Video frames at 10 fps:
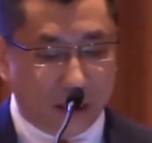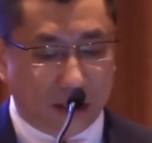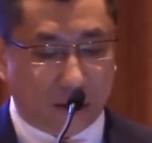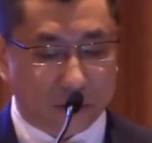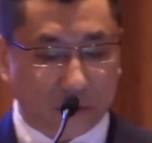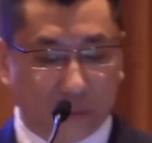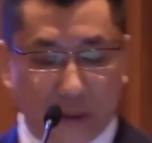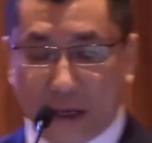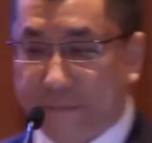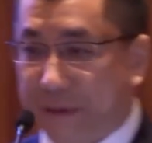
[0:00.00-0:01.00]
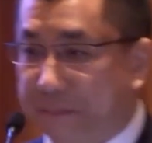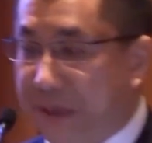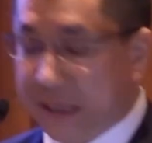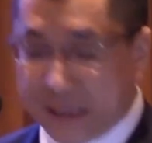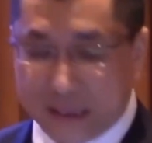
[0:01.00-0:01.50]
And also we have the
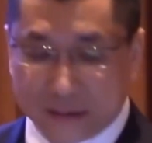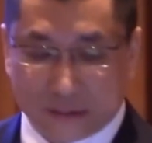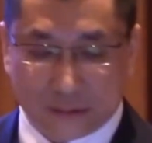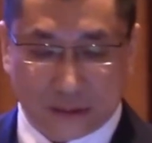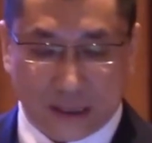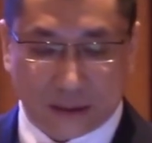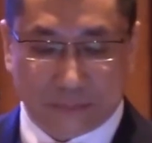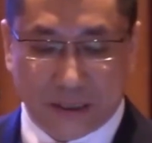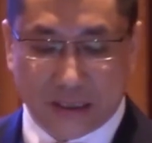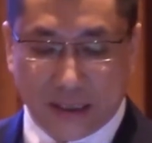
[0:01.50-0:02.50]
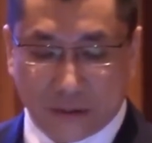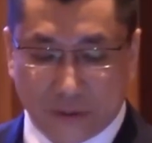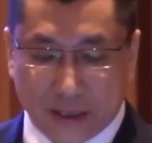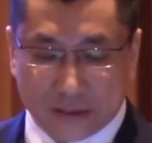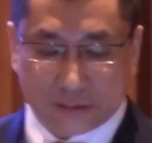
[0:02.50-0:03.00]
PDs and the PD
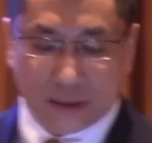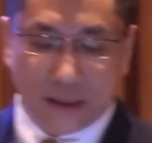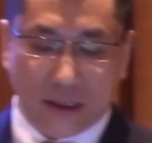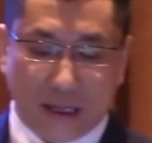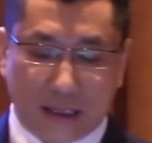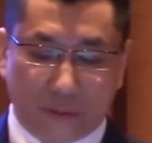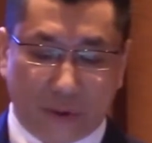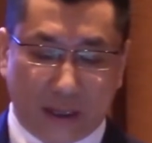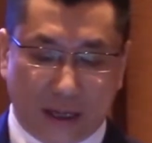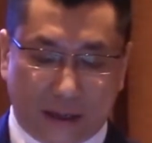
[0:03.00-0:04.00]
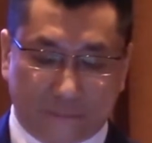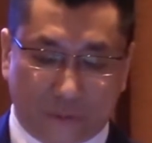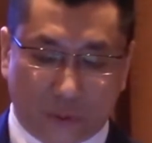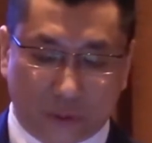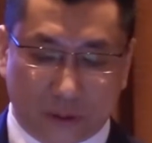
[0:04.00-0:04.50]
arrays. And we have
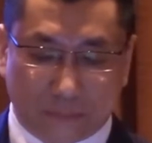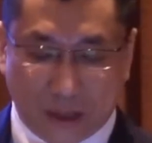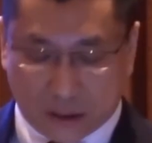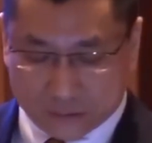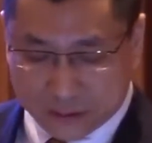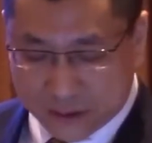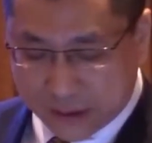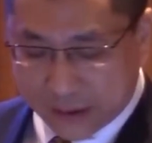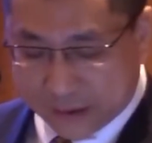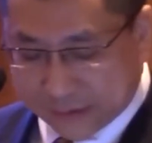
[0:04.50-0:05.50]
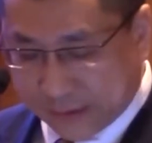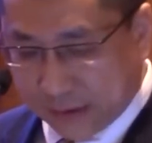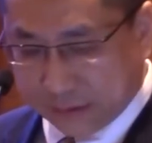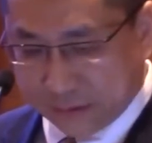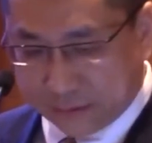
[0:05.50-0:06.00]
all the pound
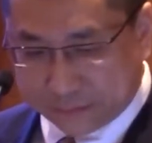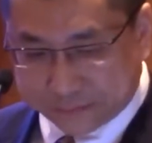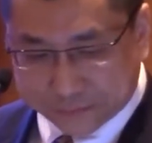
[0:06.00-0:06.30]
extenders.